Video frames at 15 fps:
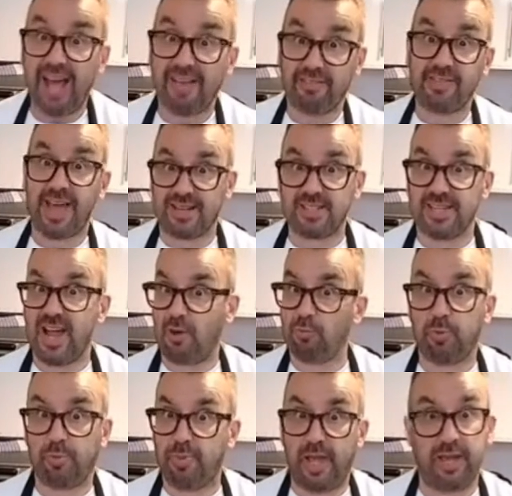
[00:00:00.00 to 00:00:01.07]
and that's now
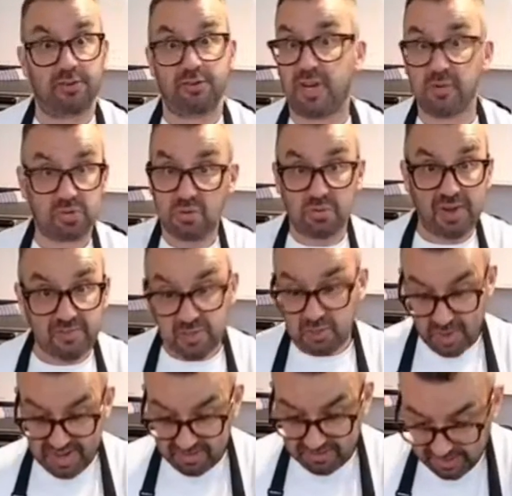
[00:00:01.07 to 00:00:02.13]
prepared, right? You don't have to
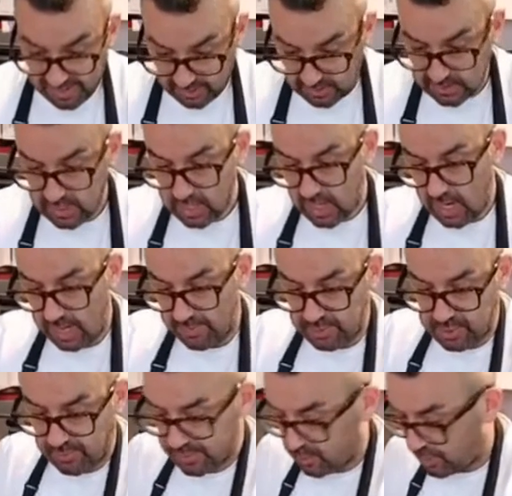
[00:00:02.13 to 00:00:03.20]
do anything else to it.
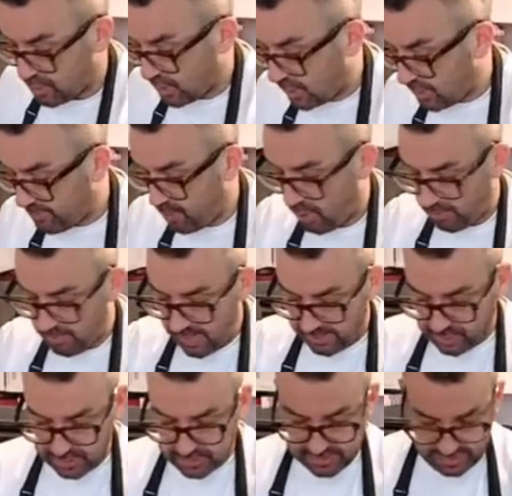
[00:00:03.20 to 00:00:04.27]
So I'm just going to pop
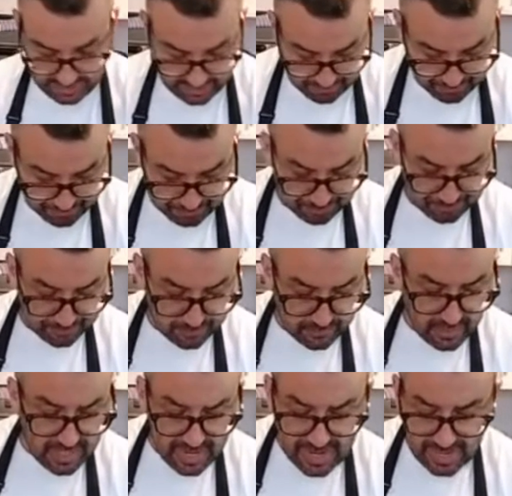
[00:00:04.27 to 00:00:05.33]
that just there.
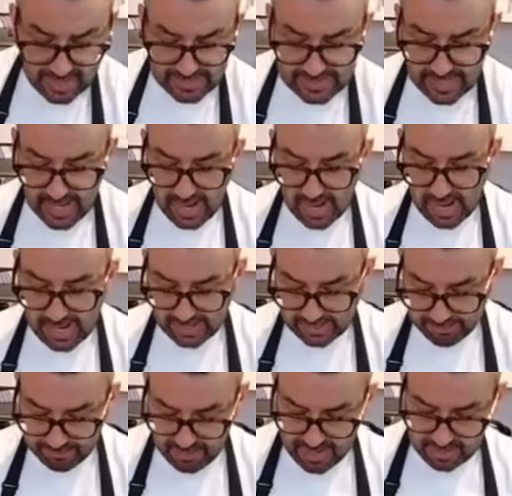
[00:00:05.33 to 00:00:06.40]
And I
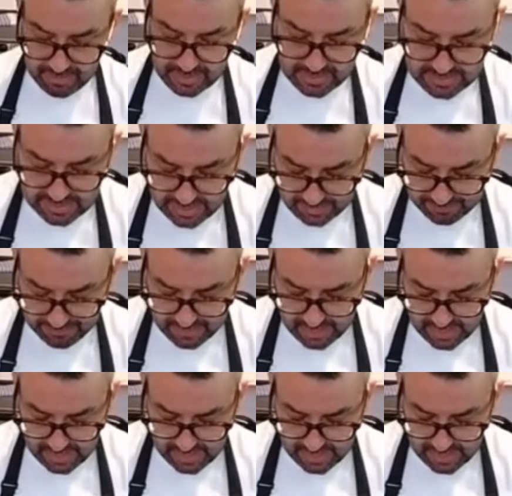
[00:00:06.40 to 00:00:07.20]
can make myself